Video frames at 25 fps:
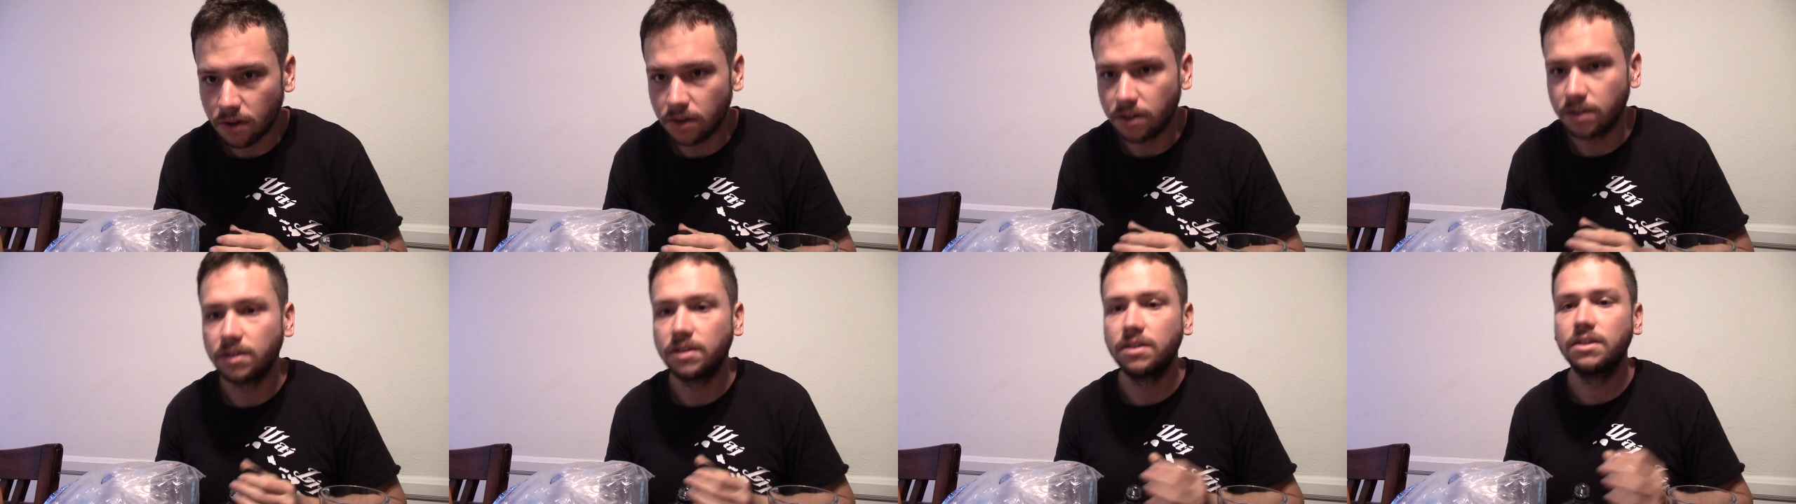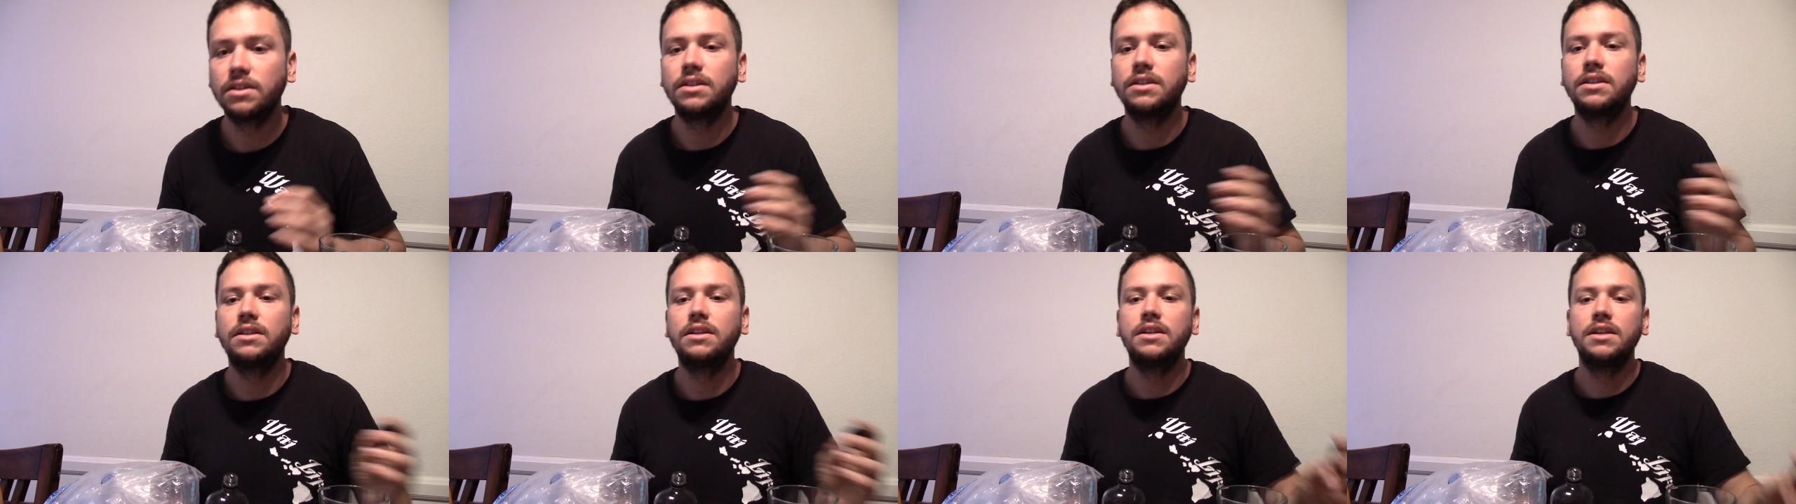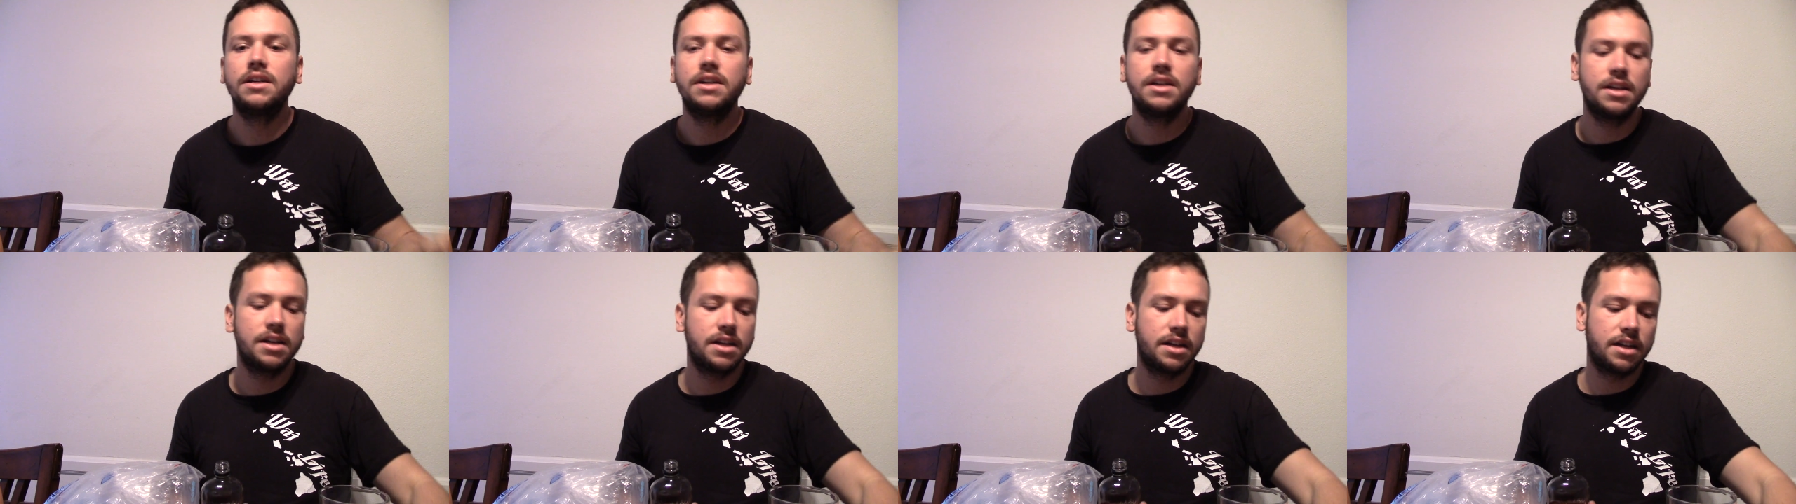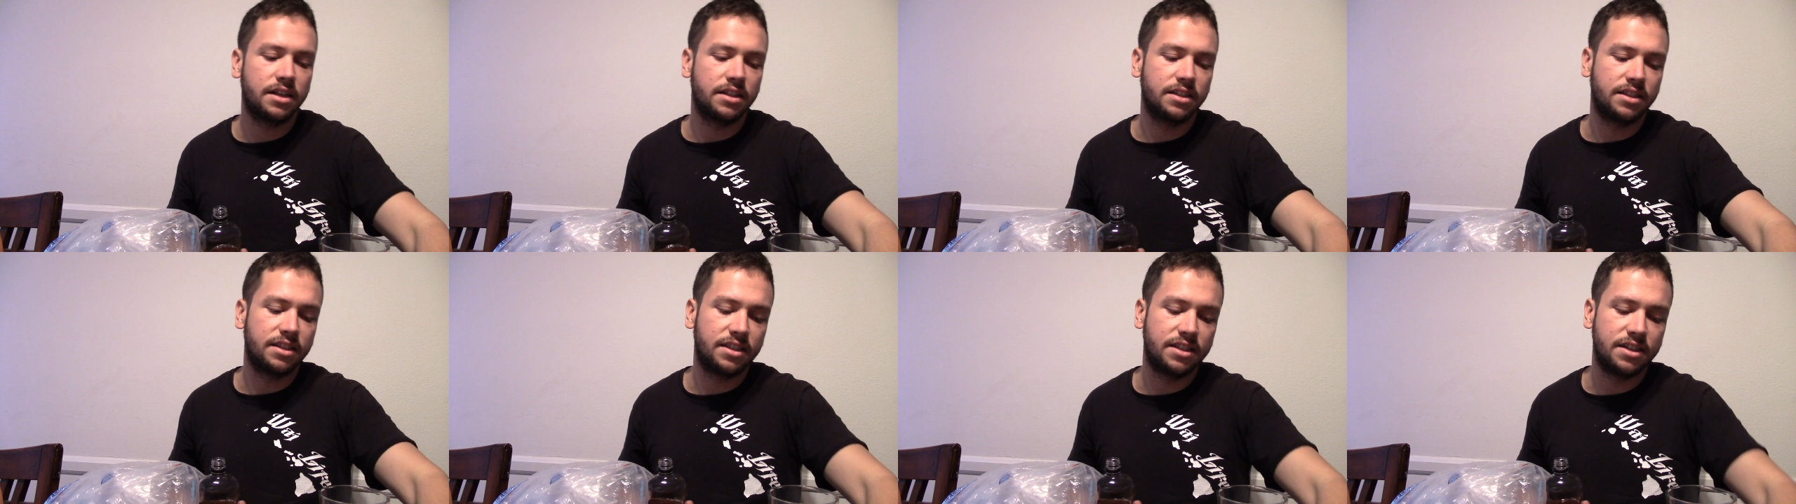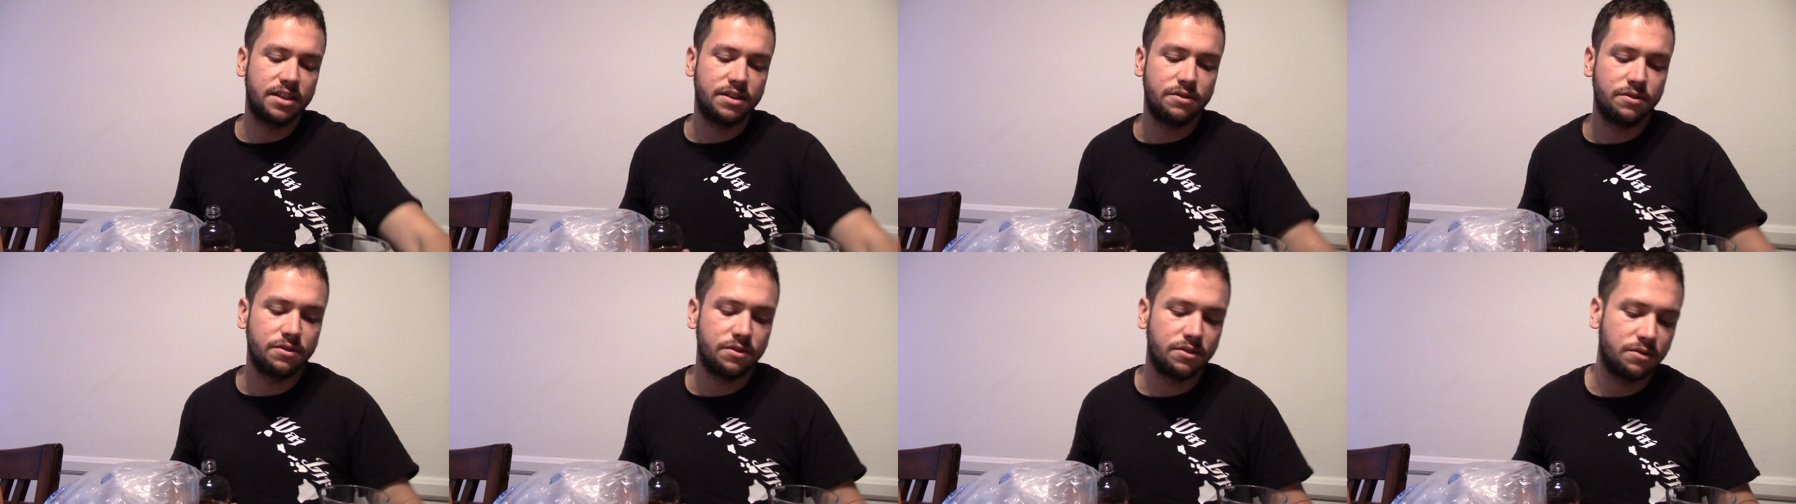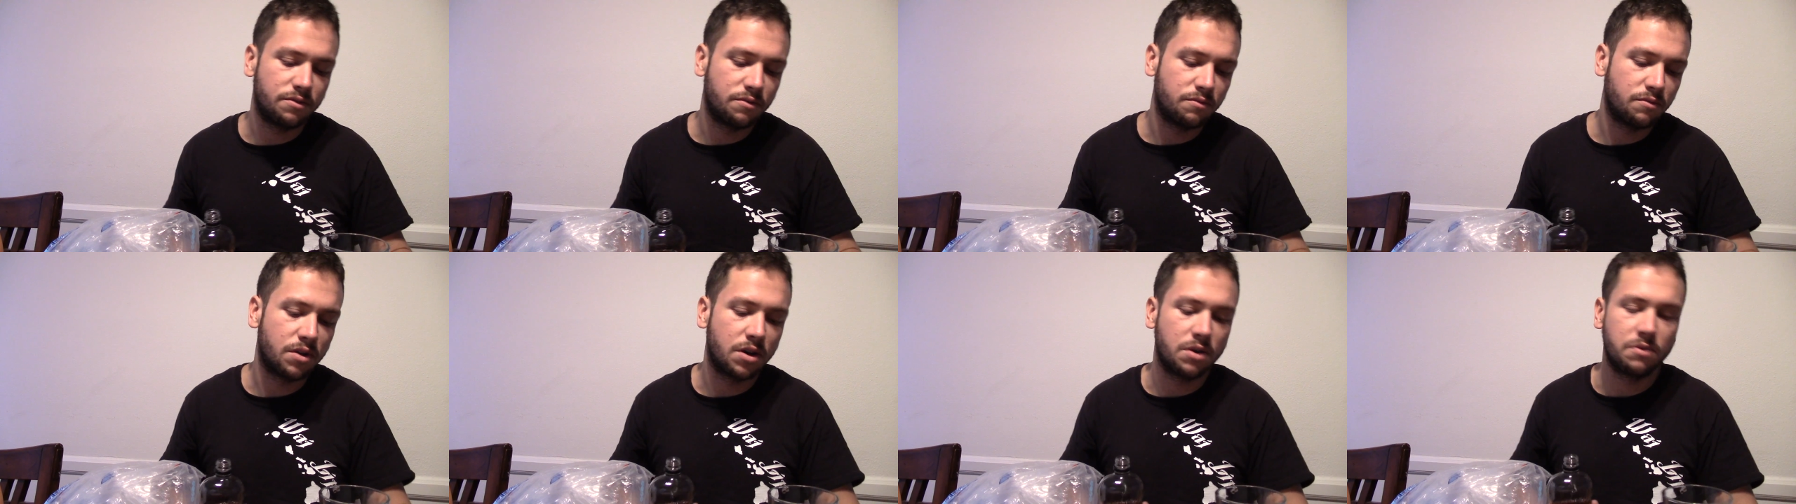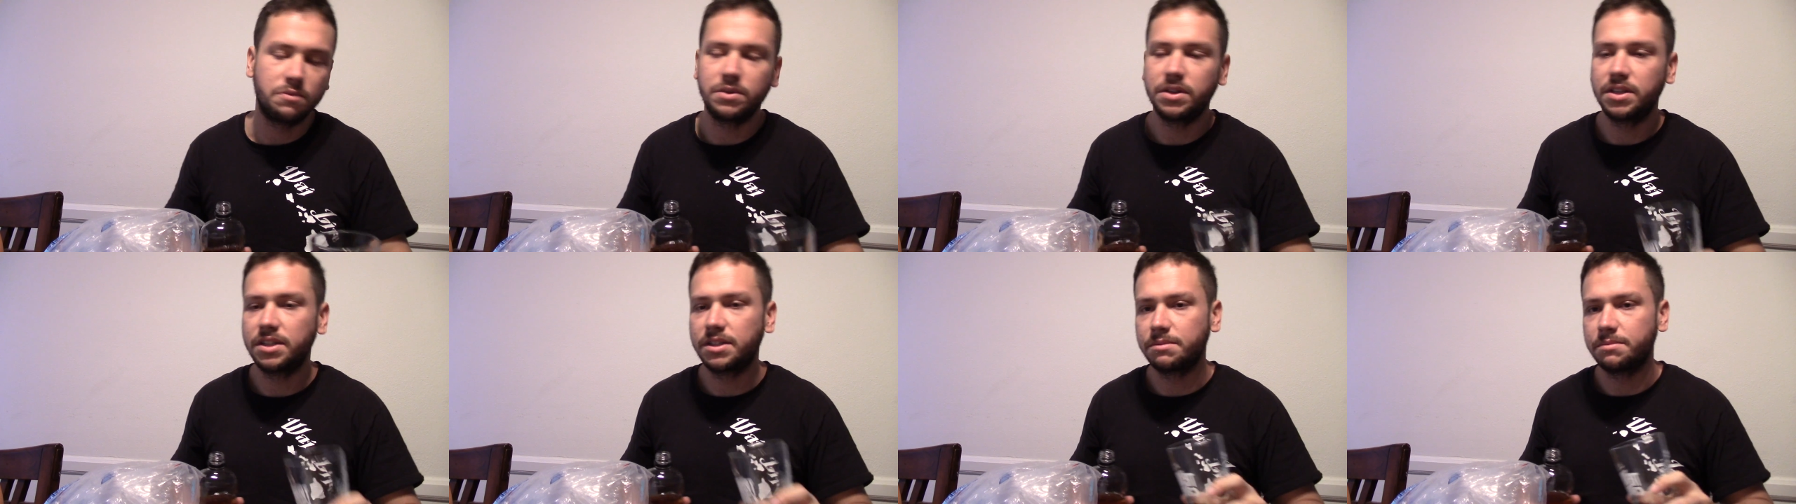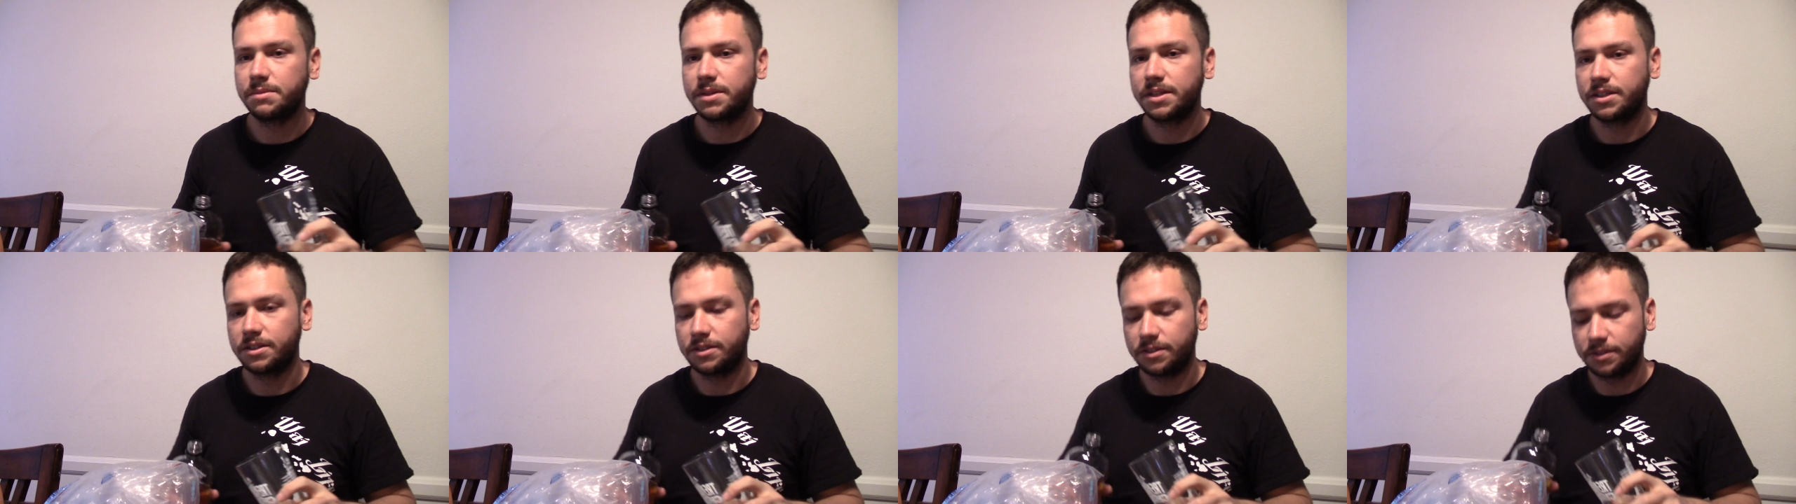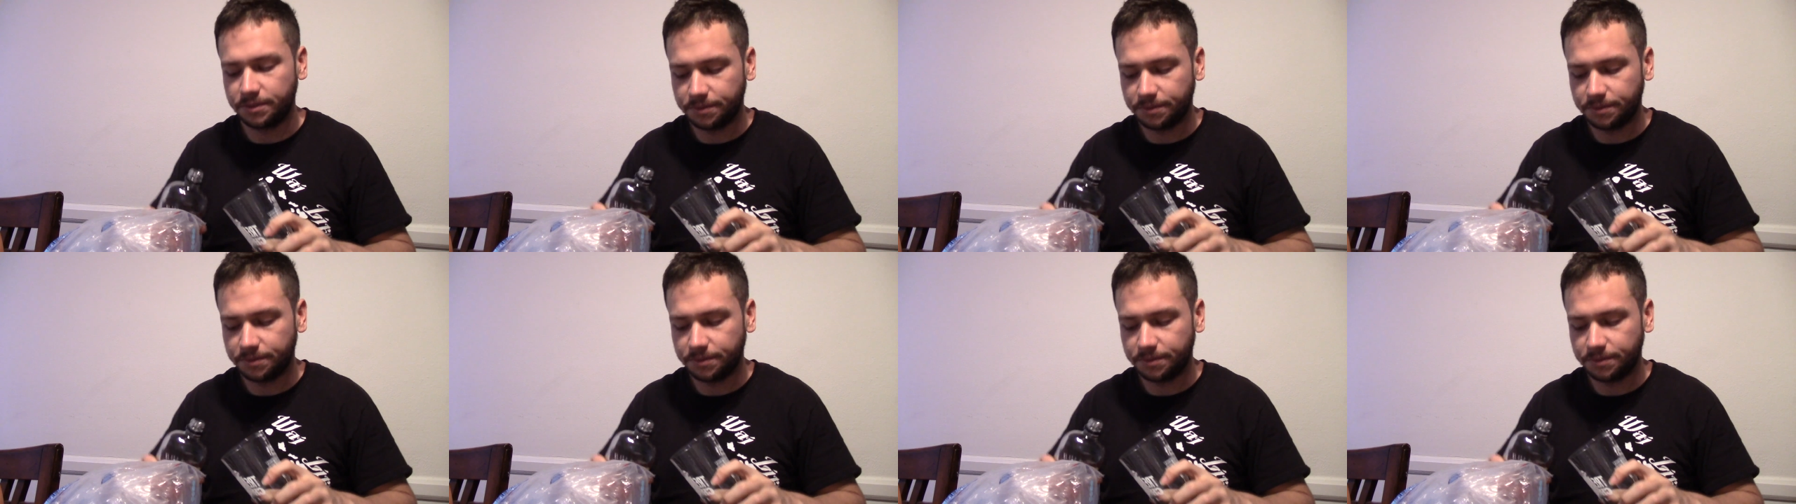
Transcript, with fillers: and see what we smell.